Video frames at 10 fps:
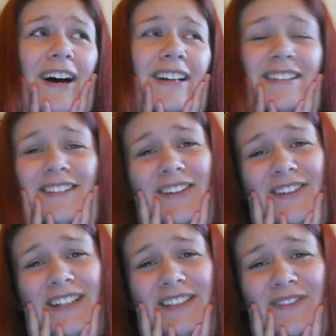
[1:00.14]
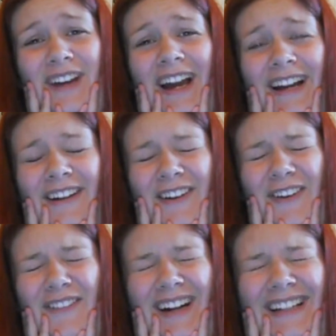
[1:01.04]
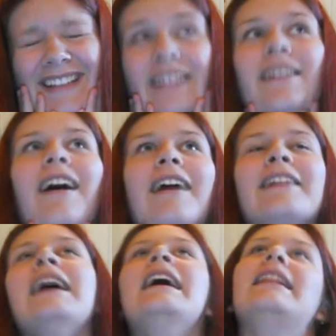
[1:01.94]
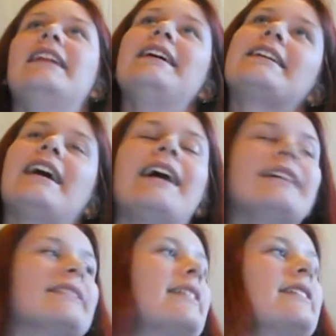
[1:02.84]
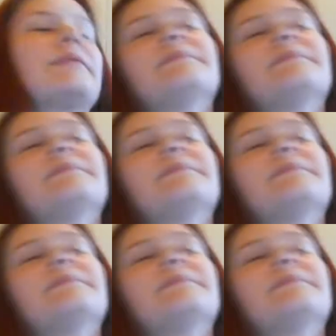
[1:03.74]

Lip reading: SEUNGRI is back. Oh my god, that guy is like